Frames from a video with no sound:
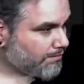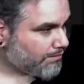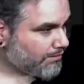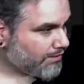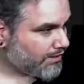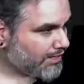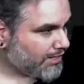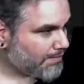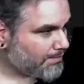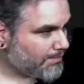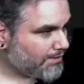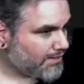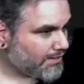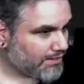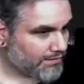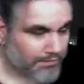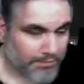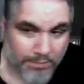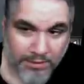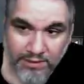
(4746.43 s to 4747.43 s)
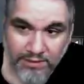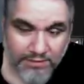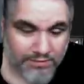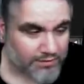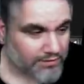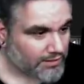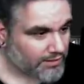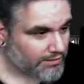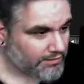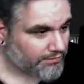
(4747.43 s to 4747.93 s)
Break me off a piece
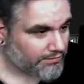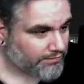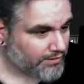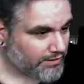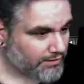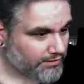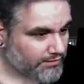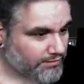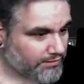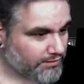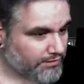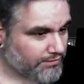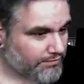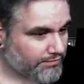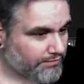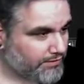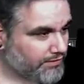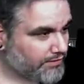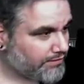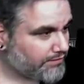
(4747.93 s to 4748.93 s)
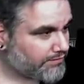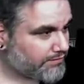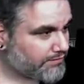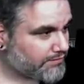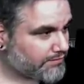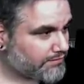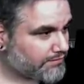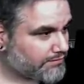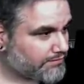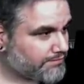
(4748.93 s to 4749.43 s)
of that fancy
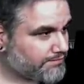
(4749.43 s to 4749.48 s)
feast.